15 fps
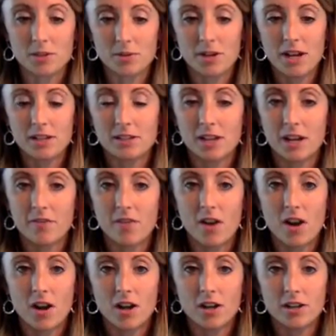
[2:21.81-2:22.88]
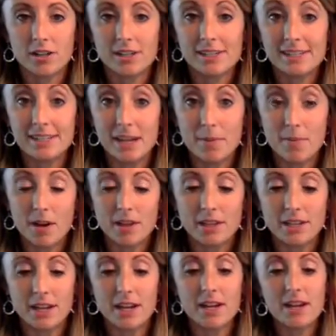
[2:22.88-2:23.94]
so it has kind of a hard stem on
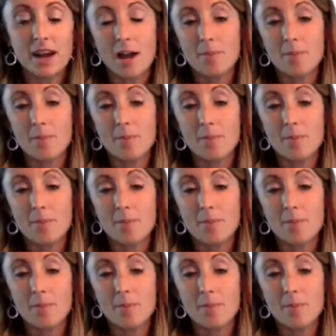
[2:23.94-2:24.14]
the end.